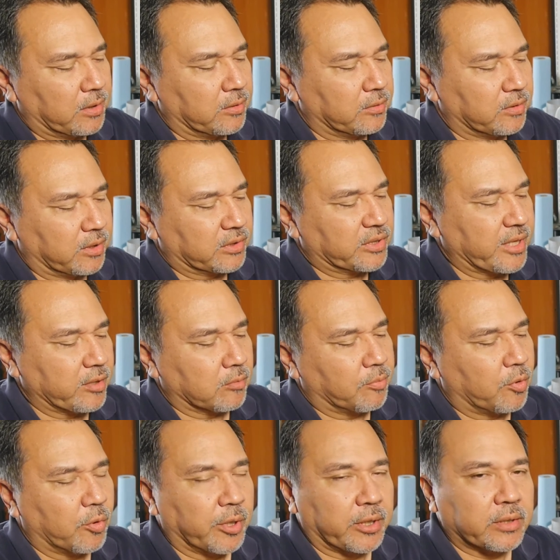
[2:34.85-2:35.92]
the center
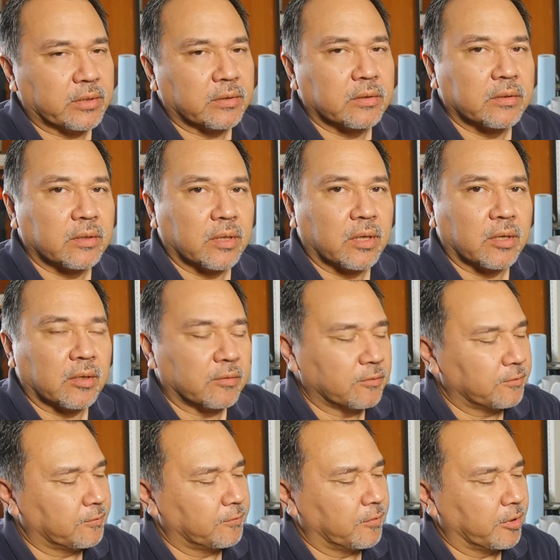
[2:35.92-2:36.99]
point
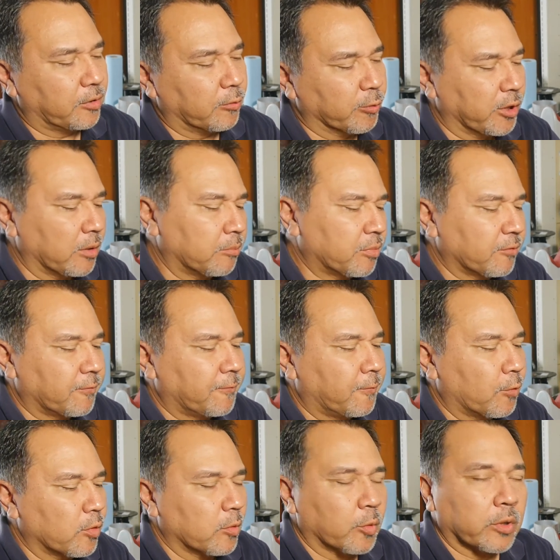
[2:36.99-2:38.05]
of the grip
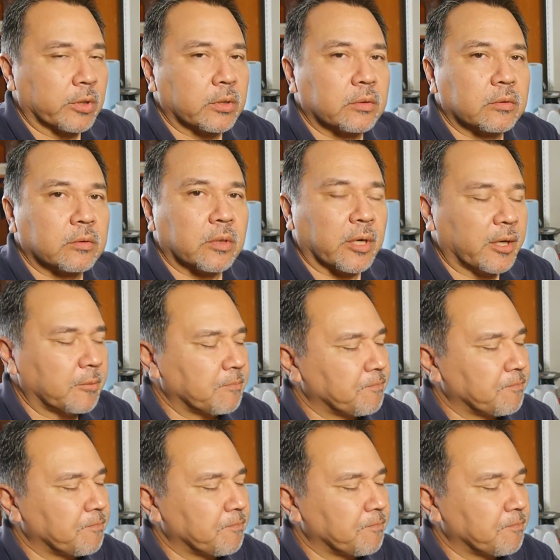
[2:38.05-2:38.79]
forward, right?